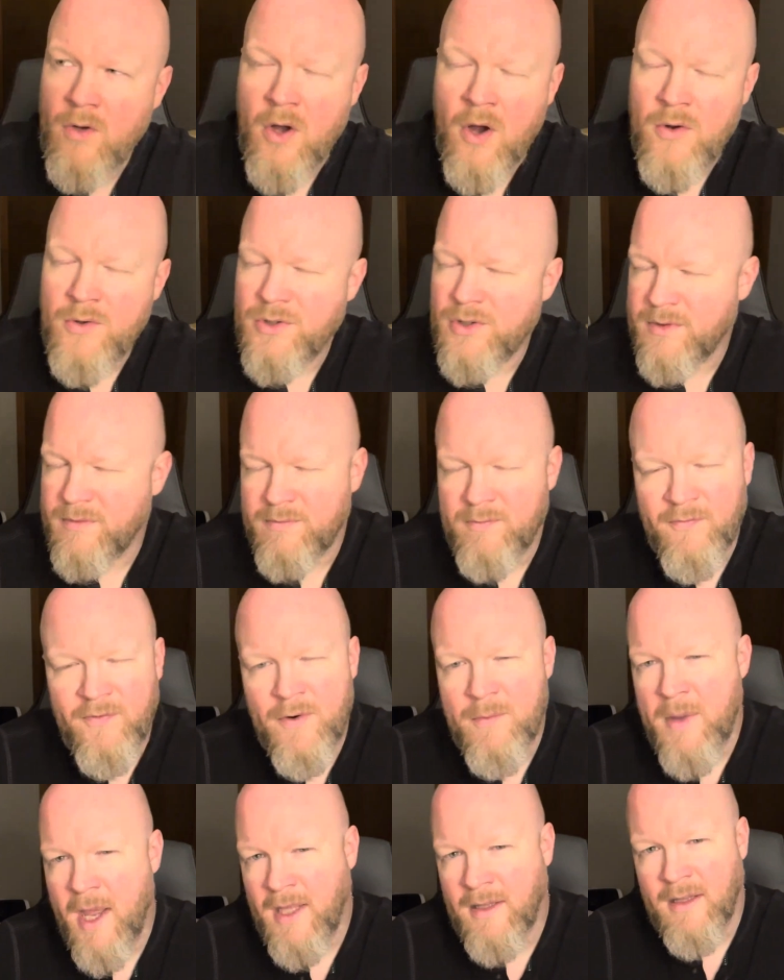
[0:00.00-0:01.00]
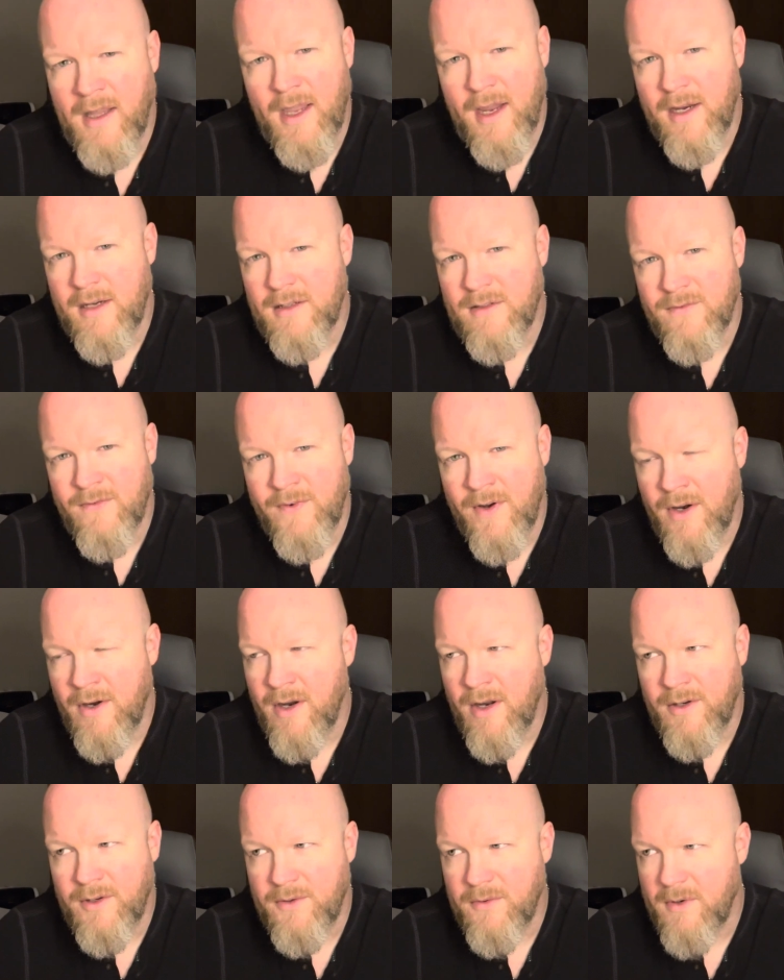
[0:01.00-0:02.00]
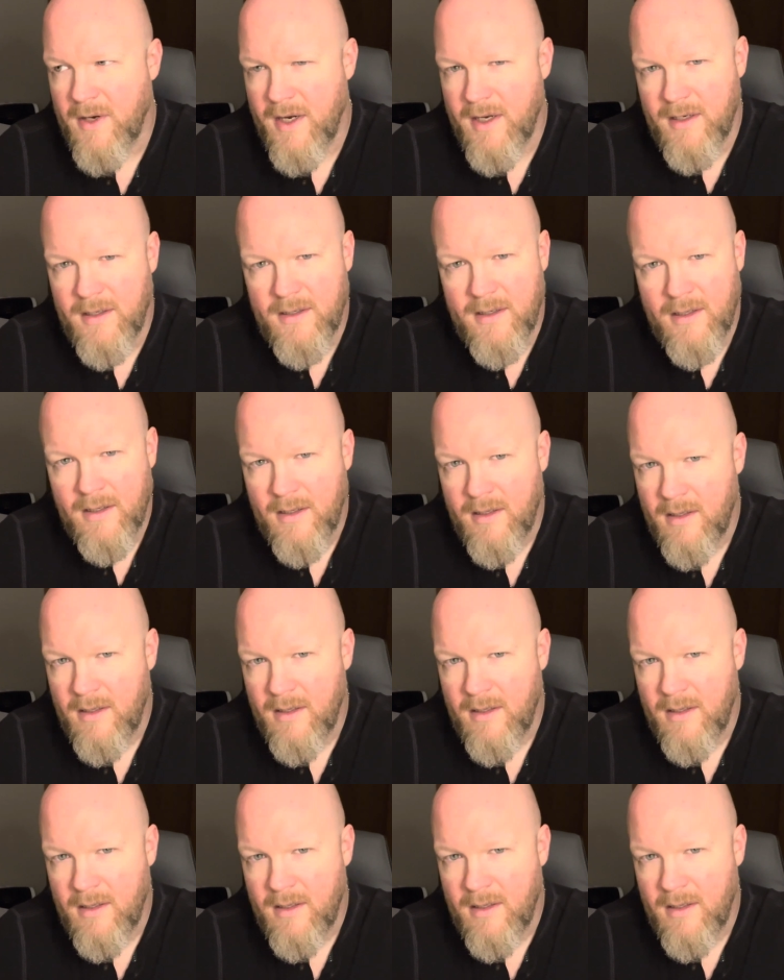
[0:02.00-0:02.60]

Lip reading: Coach for Men line is very underrated.